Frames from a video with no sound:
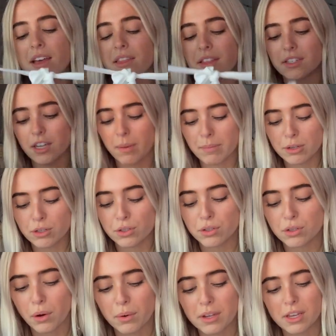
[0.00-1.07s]
This top is
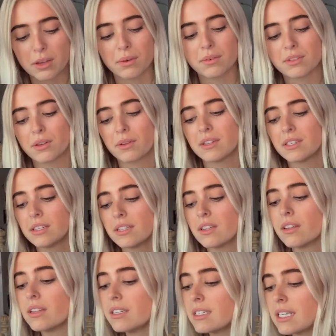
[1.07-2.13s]
so cute. So this is the
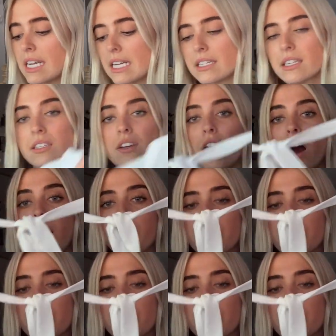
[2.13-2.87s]
Latita top